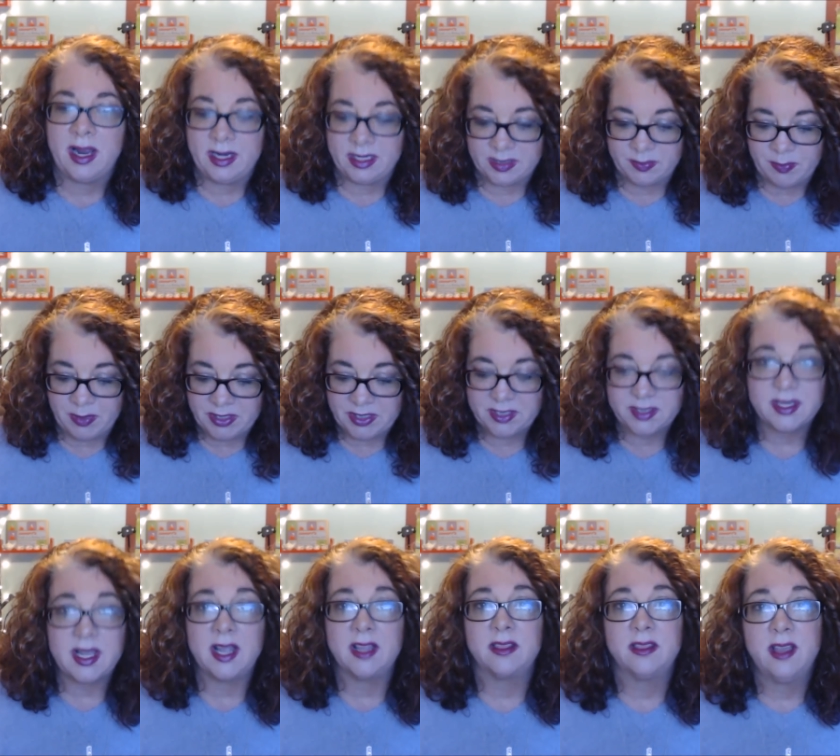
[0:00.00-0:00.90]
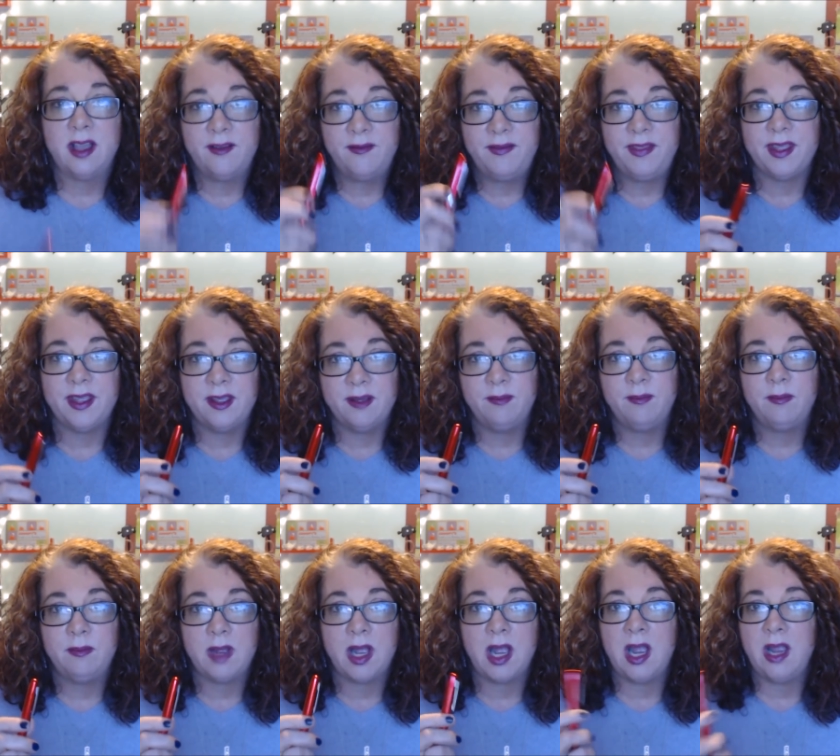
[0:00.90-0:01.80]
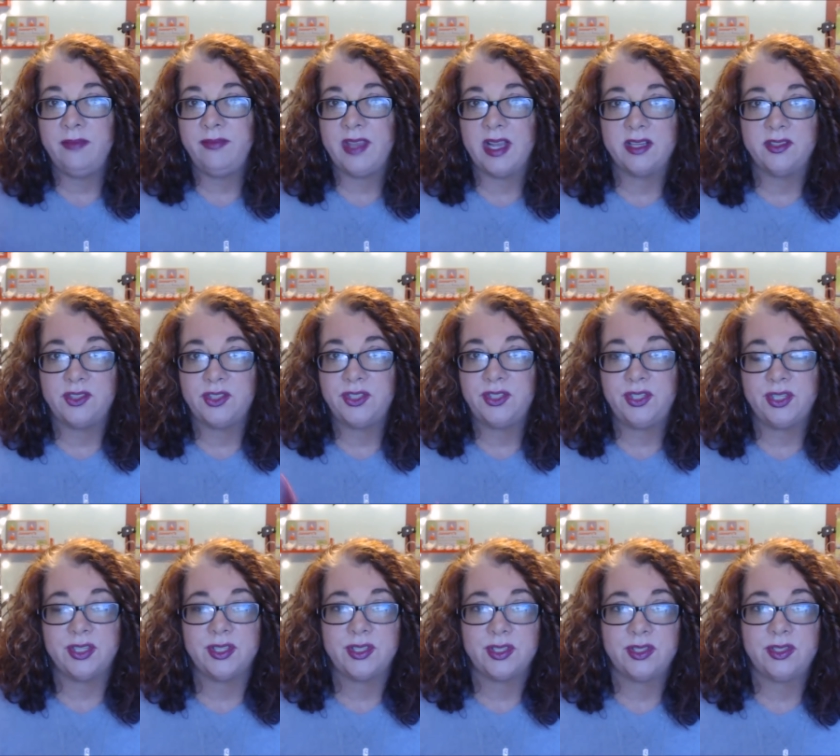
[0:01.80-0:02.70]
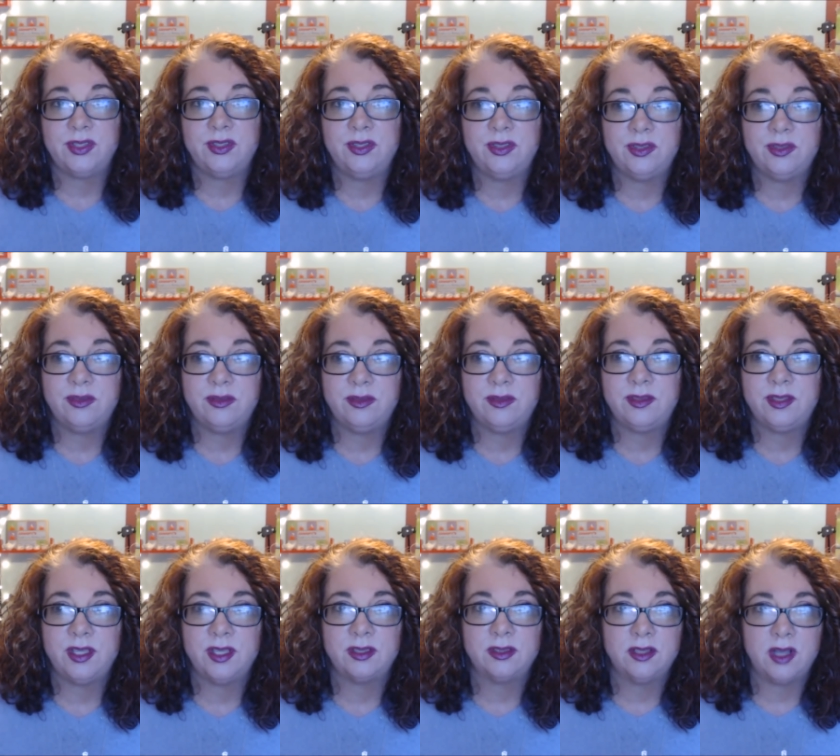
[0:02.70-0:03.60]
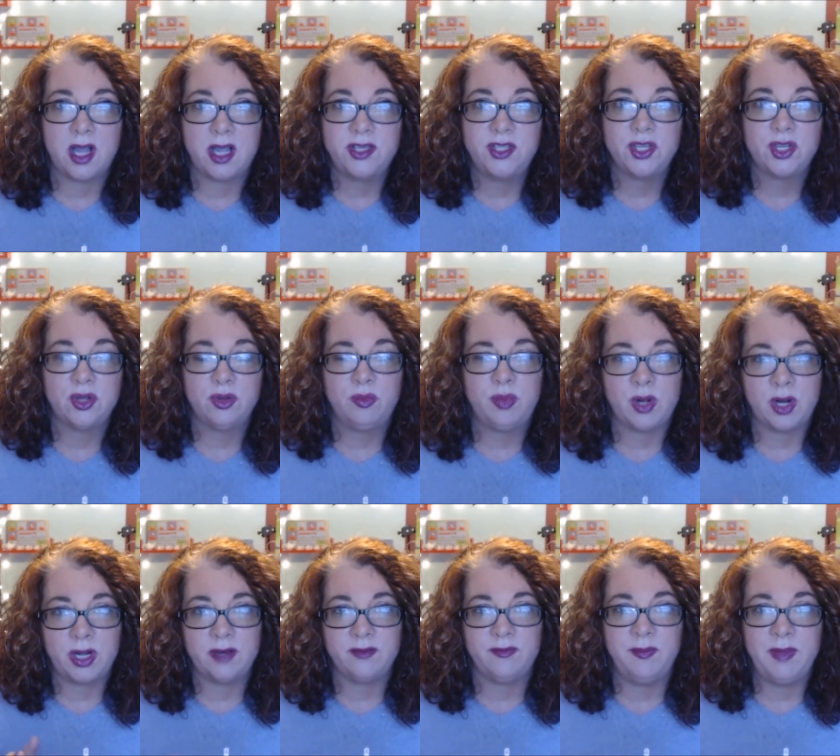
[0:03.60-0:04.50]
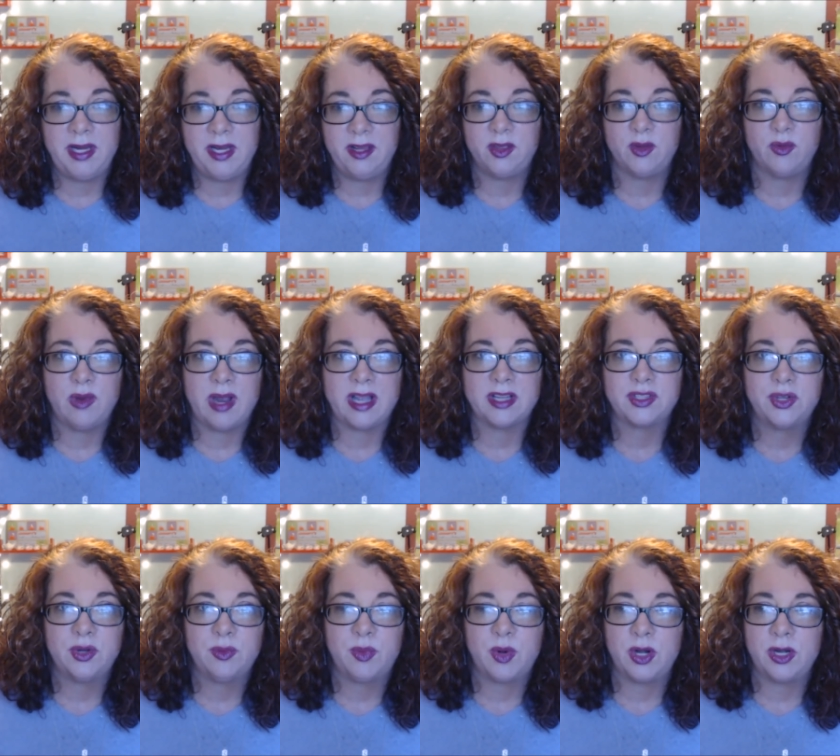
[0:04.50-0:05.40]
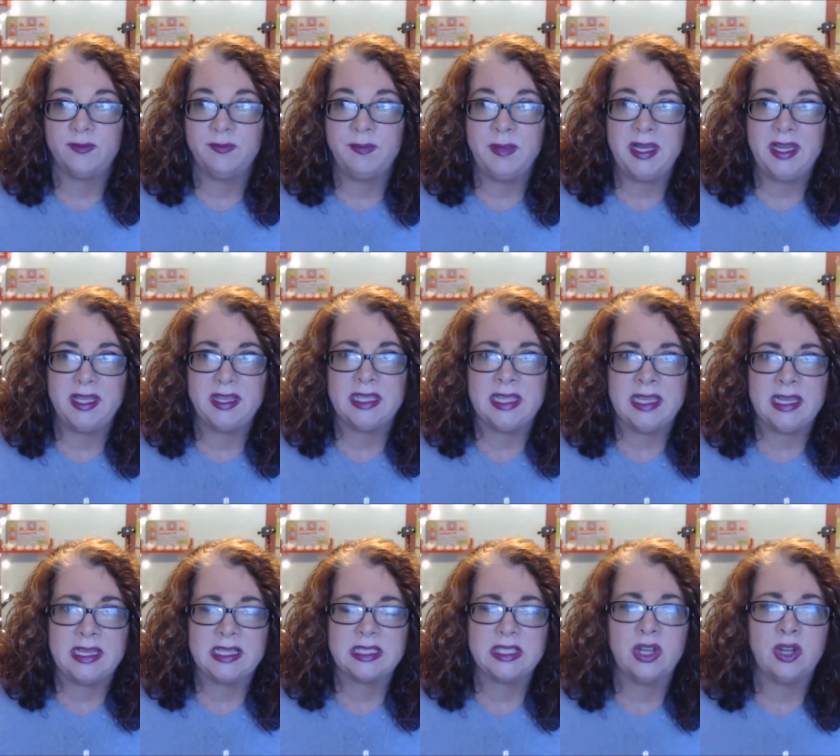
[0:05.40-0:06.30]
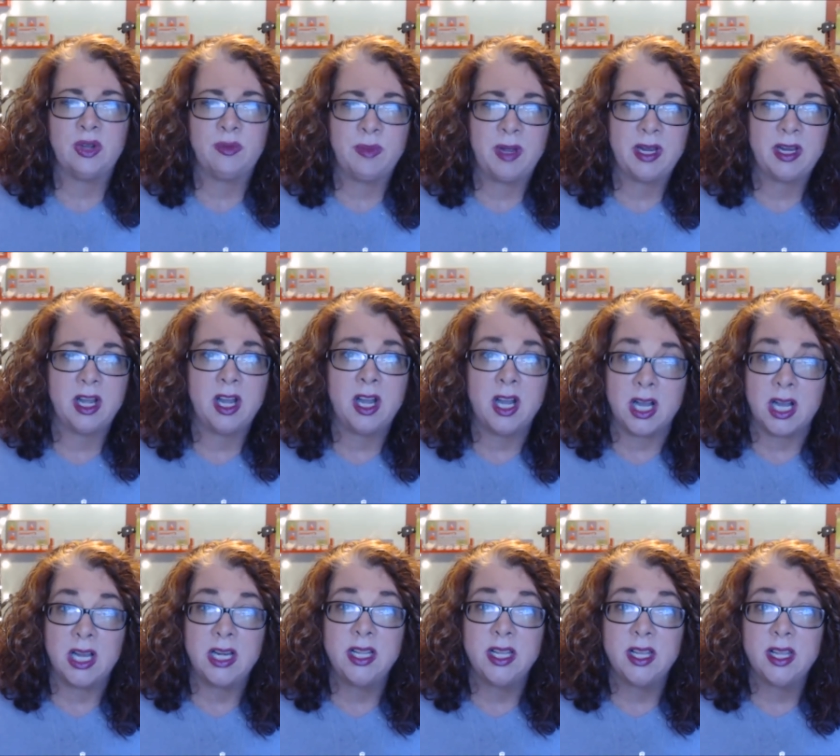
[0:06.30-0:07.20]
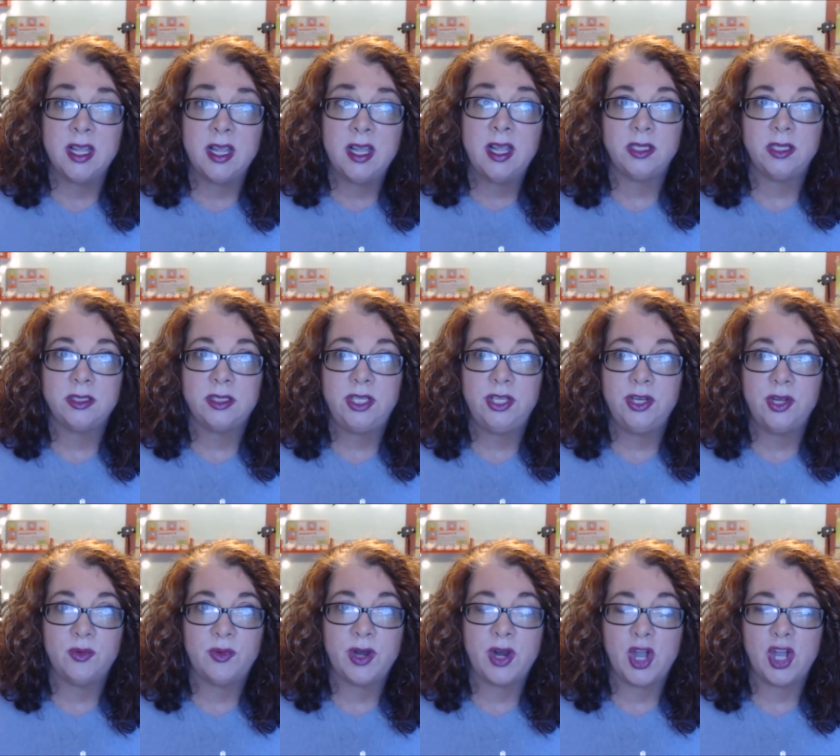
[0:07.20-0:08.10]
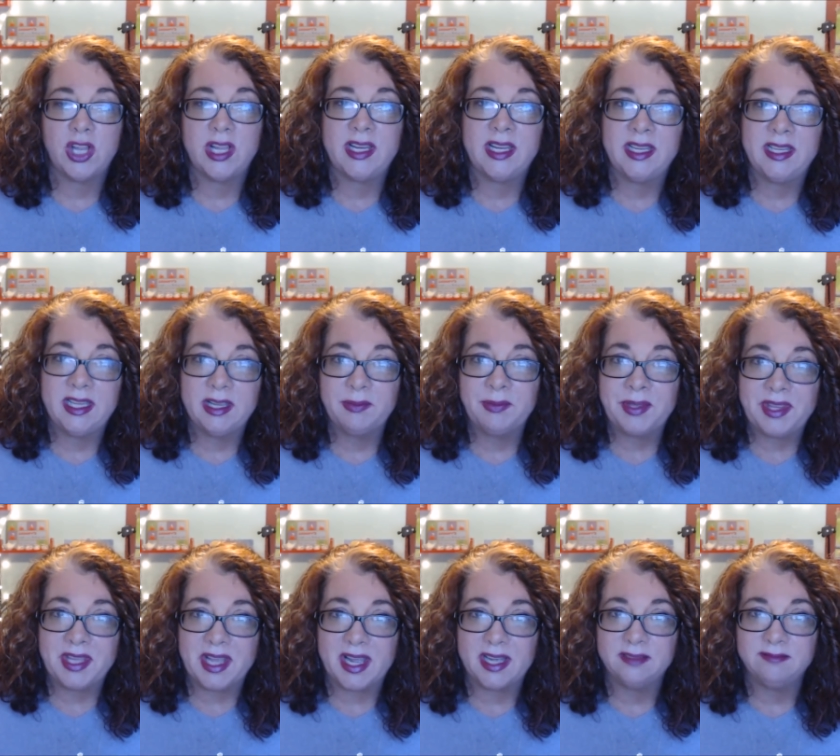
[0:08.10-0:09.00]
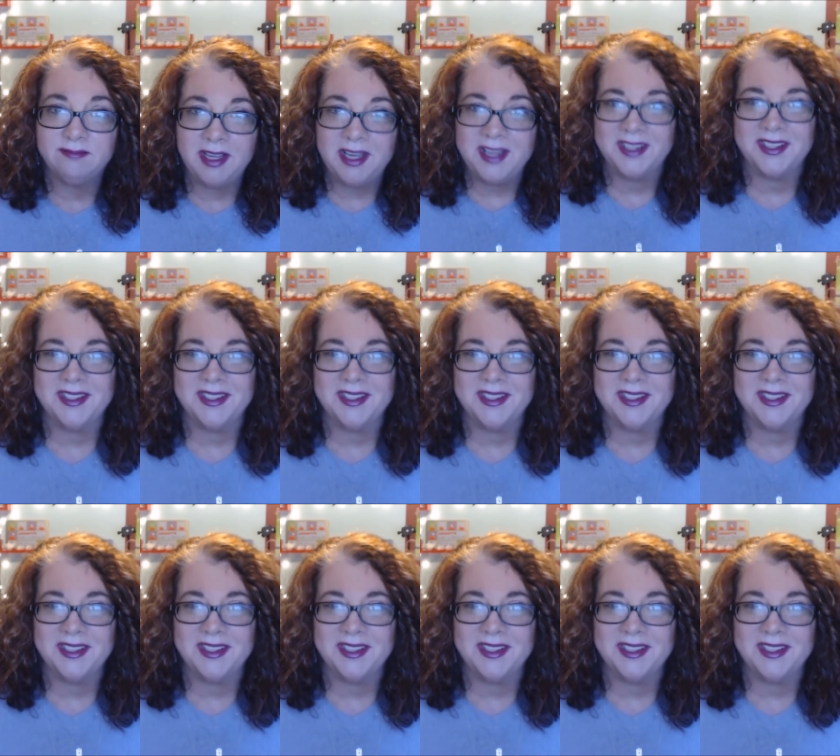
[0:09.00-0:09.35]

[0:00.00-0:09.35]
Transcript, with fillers: And as much as I love them, that's just the logical part of me, the rational part of me thinks, oh my God, do you know what all I could get with that?